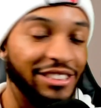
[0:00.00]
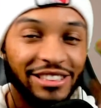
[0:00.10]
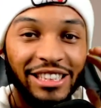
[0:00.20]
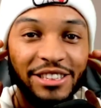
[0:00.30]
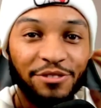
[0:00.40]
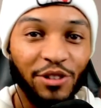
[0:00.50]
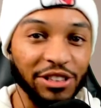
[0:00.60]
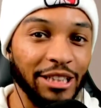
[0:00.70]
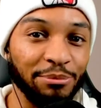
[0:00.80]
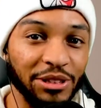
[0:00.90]
This
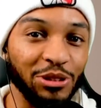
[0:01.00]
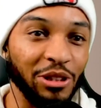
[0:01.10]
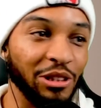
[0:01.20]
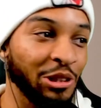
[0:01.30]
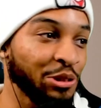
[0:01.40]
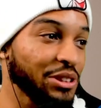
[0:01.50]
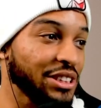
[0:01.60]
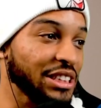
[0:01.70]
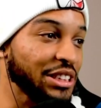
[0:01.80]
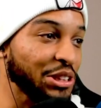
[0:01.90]
first episode alone
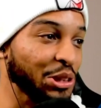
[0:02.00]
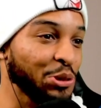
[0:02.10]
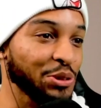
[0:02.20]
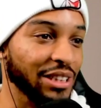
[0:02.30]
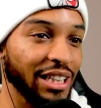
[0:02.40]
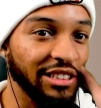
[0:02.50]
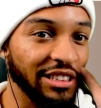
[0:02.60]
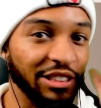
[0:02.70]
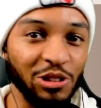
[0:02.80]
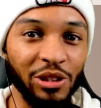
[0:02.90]
just shows like
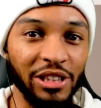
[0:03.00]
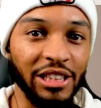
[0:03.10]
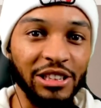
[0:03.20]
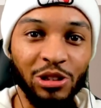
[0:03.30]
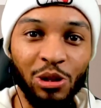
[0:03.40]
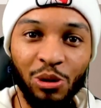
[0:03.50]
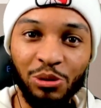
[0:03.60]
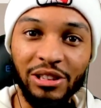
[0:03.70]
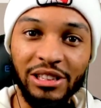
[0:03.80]
this is going in a totally